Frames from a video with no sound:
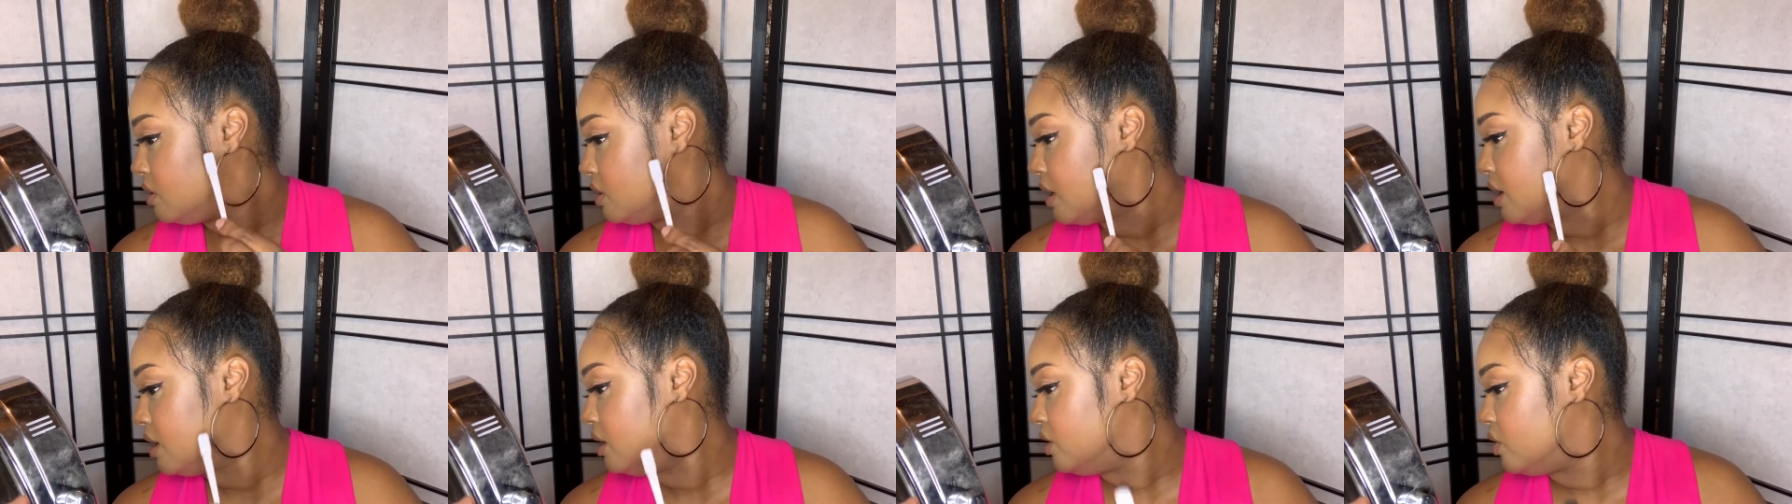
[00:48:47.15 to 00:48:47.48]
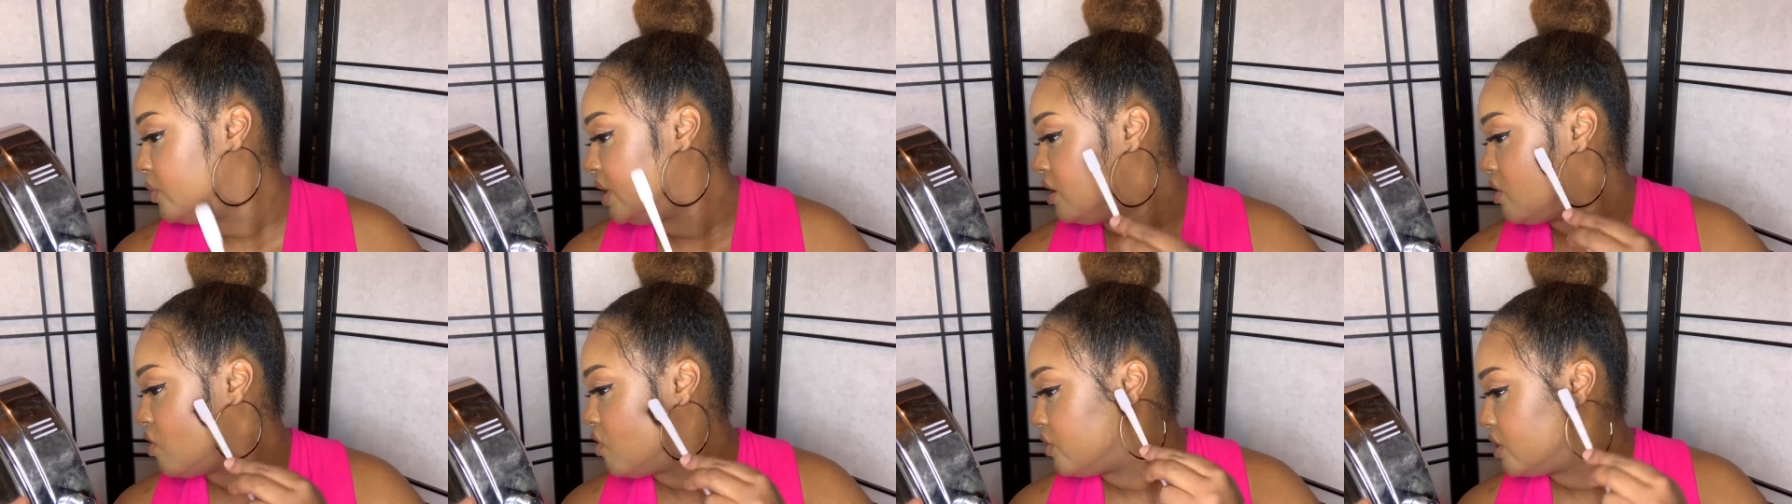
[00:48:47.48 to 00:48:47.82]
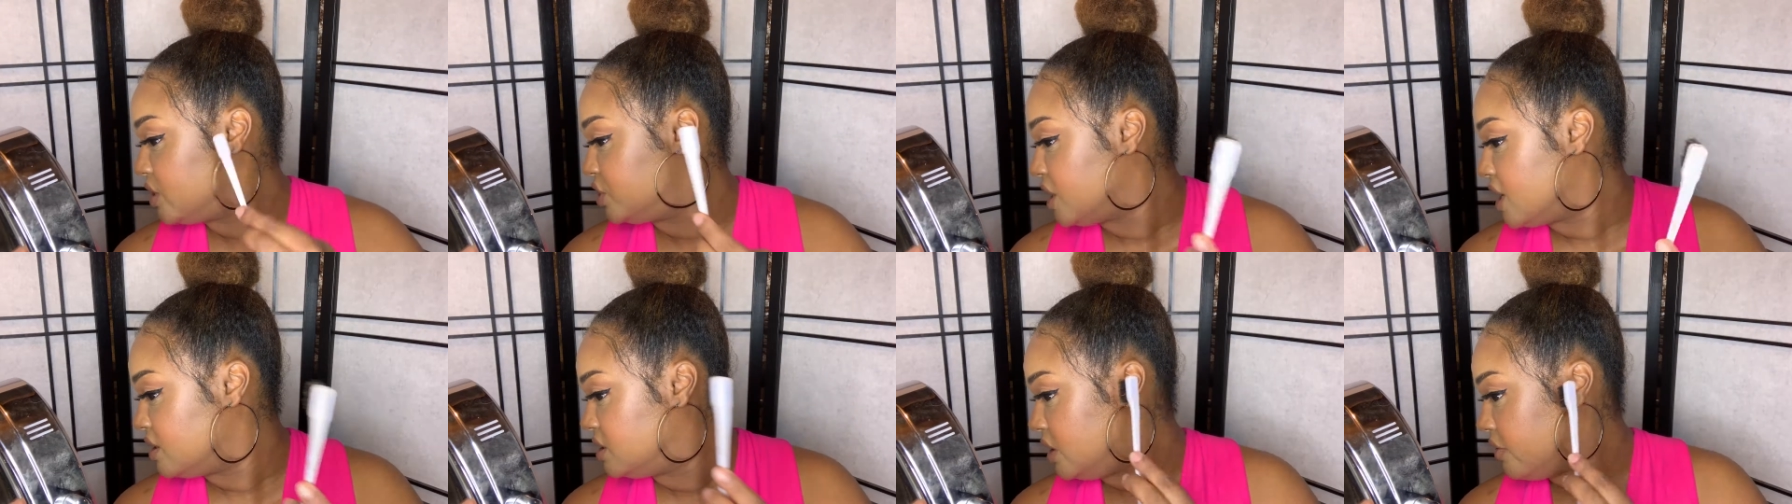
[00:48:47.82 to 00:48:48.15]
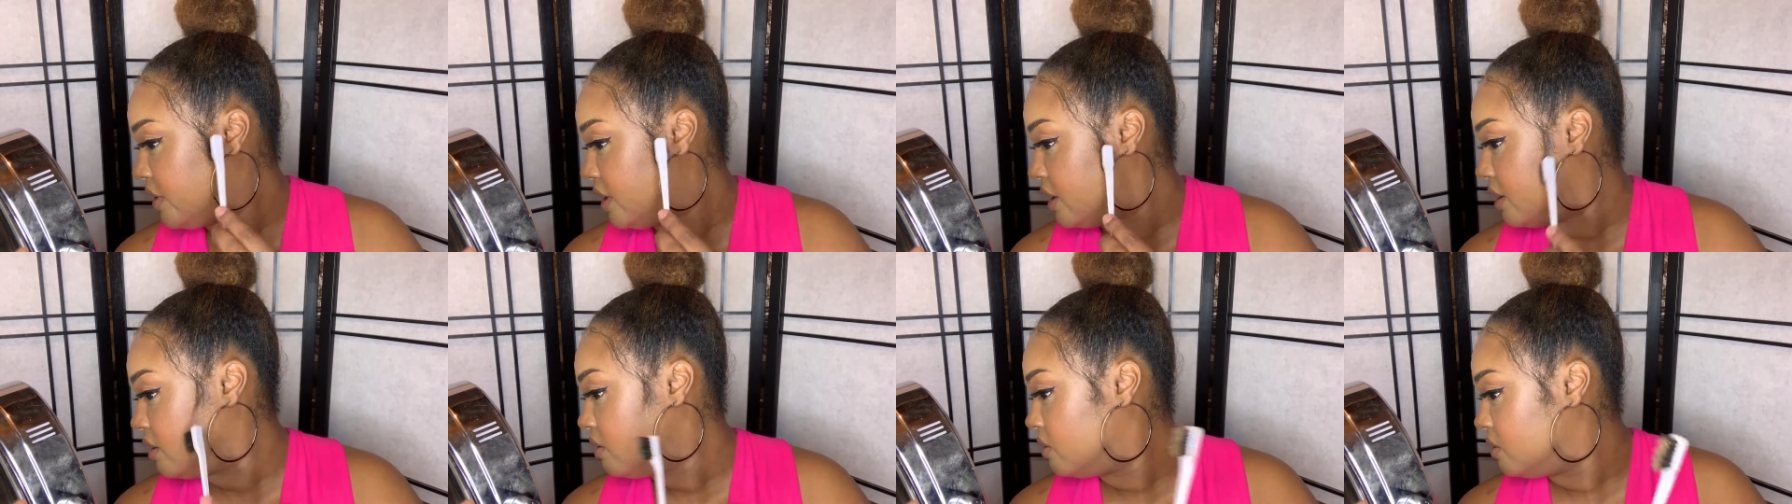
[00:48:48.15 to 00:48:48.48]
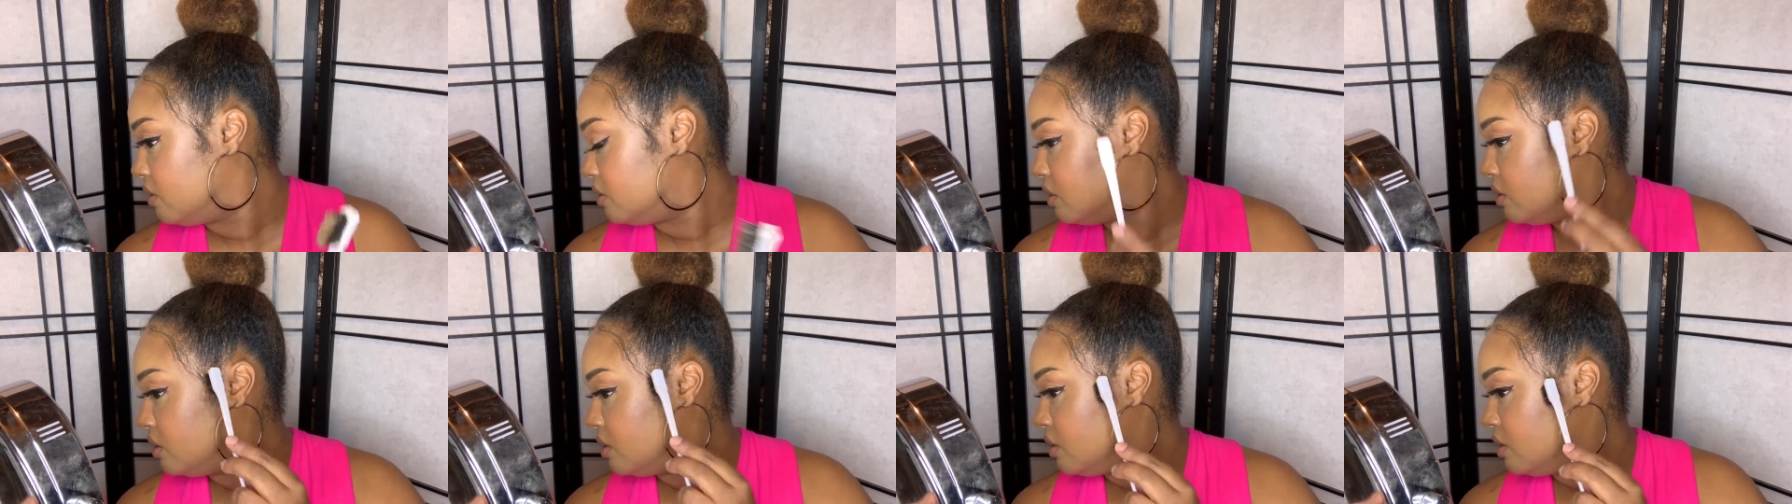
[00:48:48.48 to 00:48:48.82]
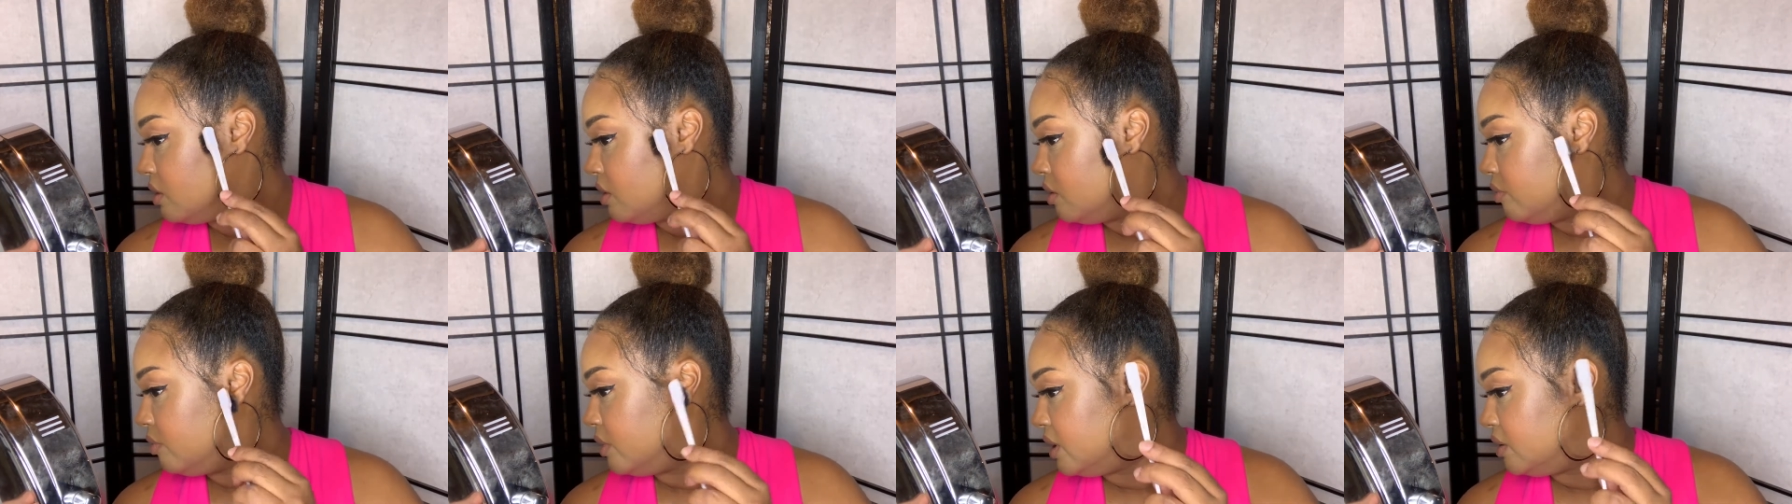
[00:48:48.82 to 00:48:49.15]
You know, we ain't going for Ashanti right now.
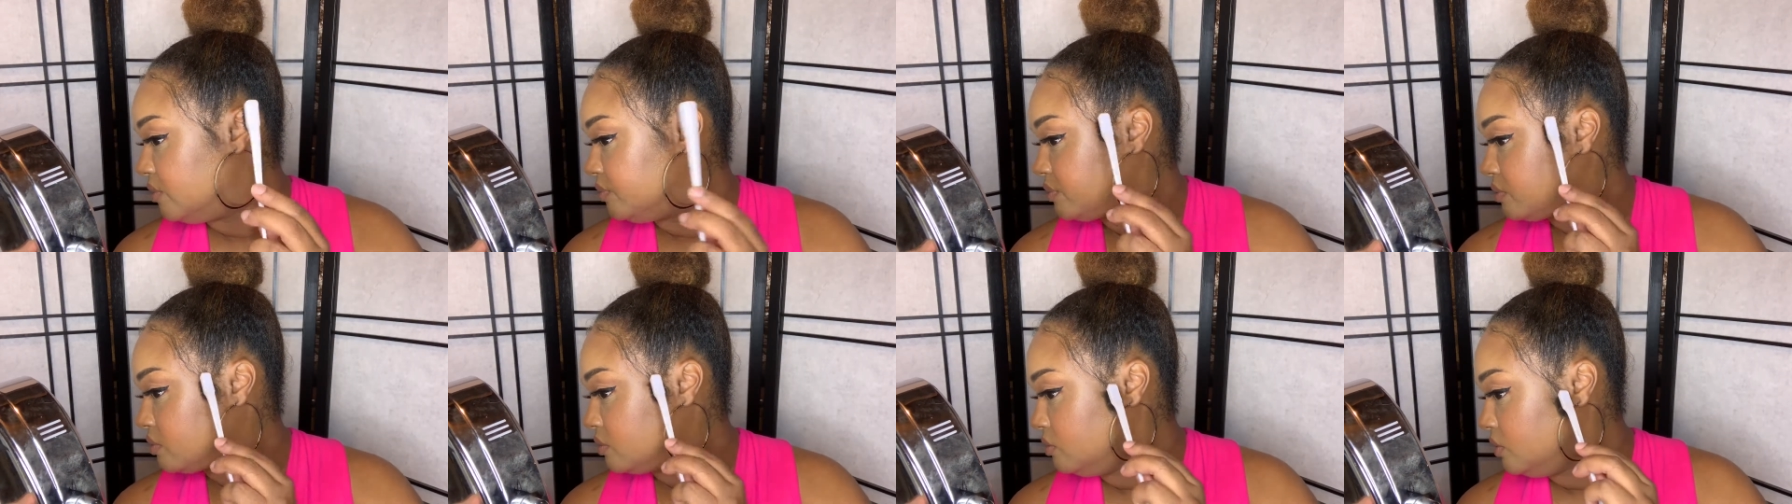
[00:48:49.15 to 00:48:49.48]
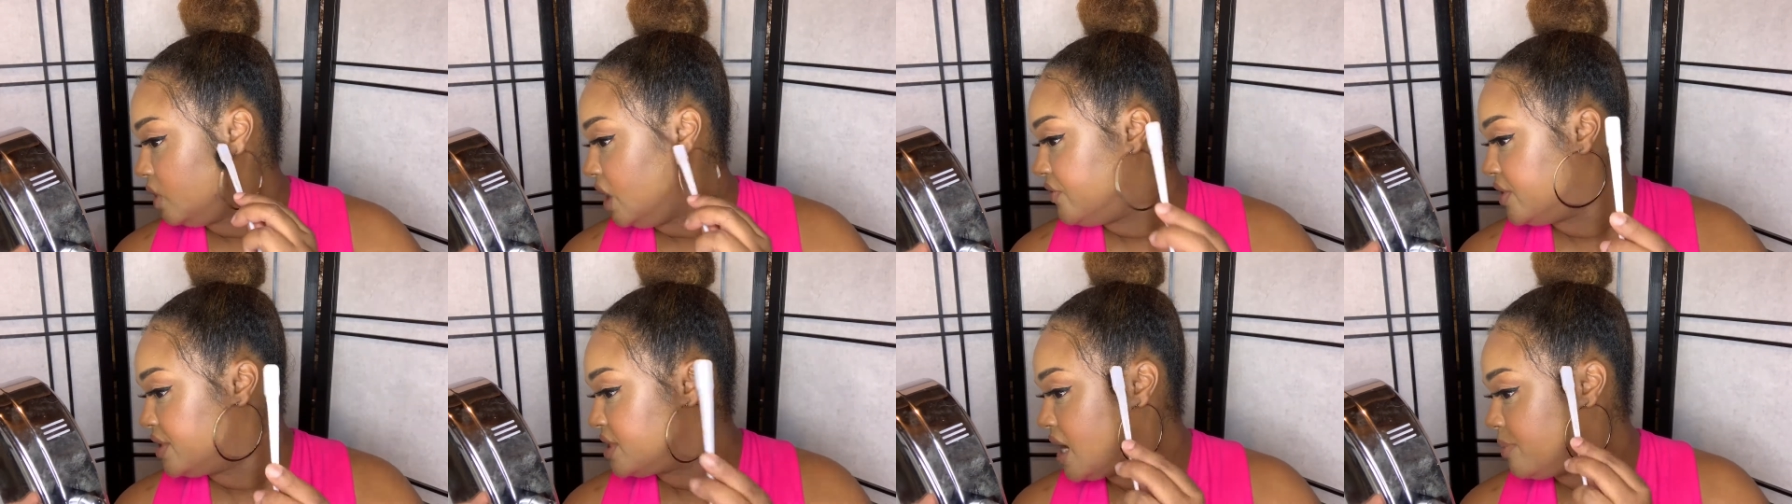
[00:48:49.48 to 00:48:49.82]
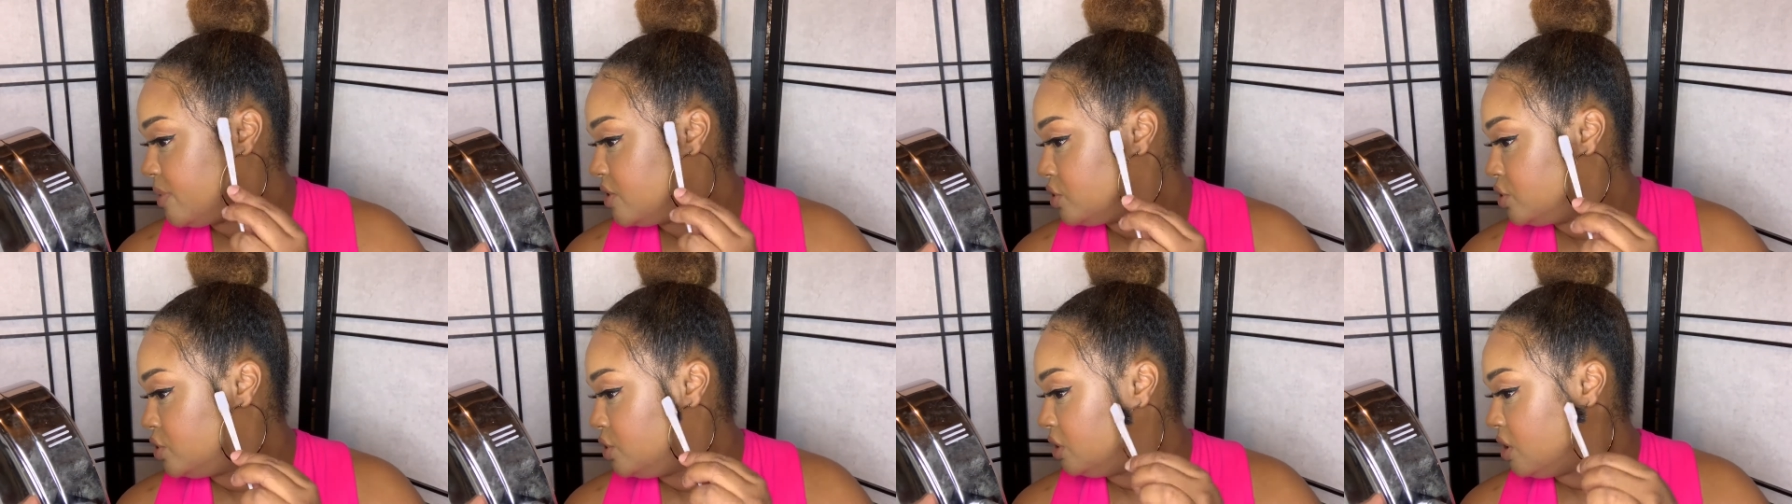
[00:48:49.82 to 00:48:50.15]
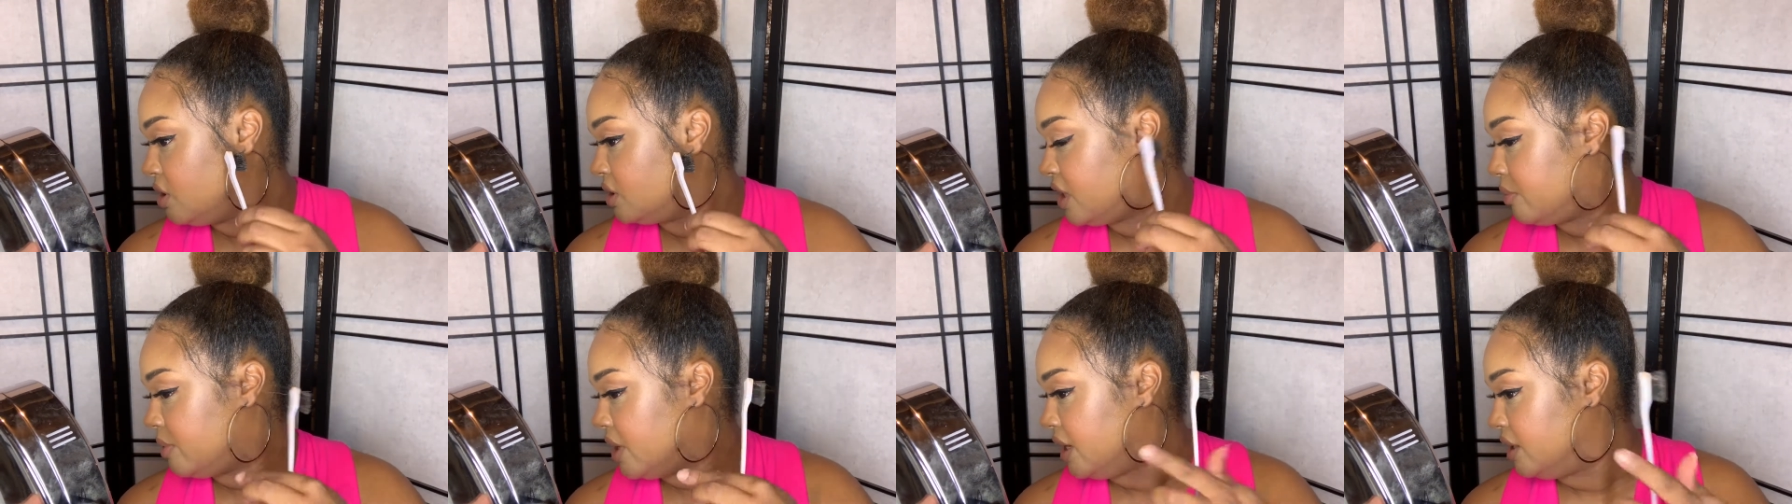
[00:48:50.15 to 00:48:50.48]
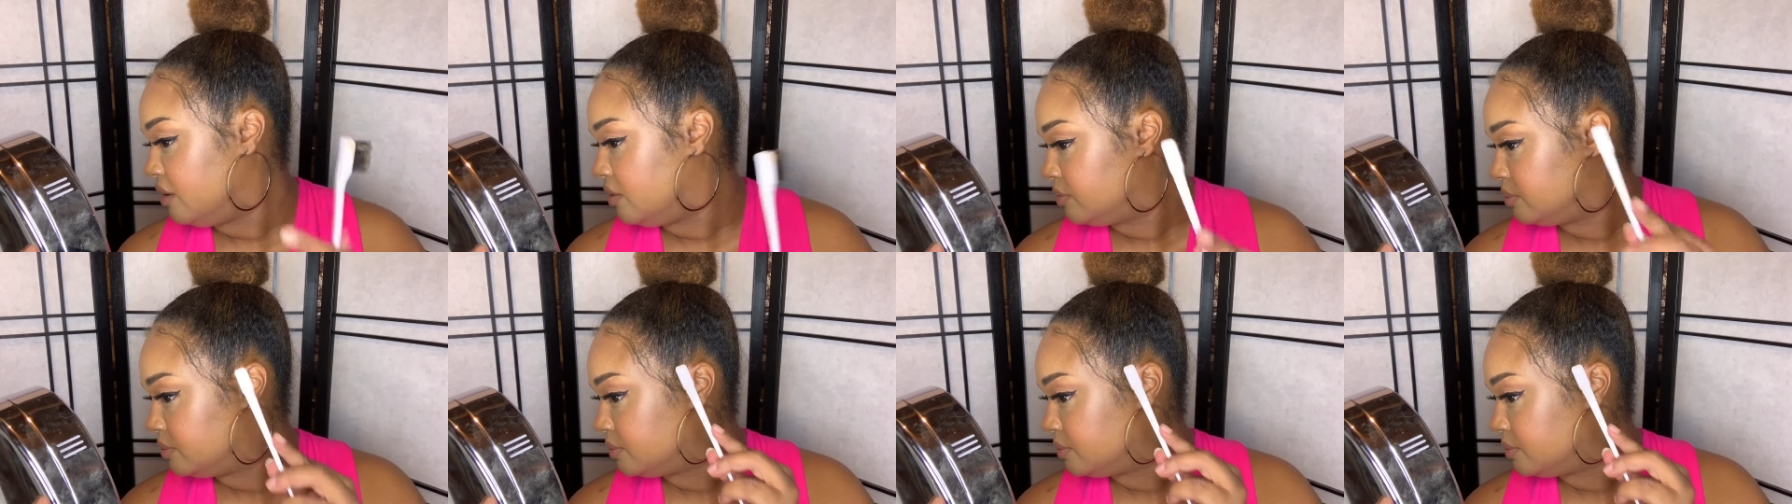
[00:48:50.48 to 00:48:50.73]
But if your sideburns are too long like mine,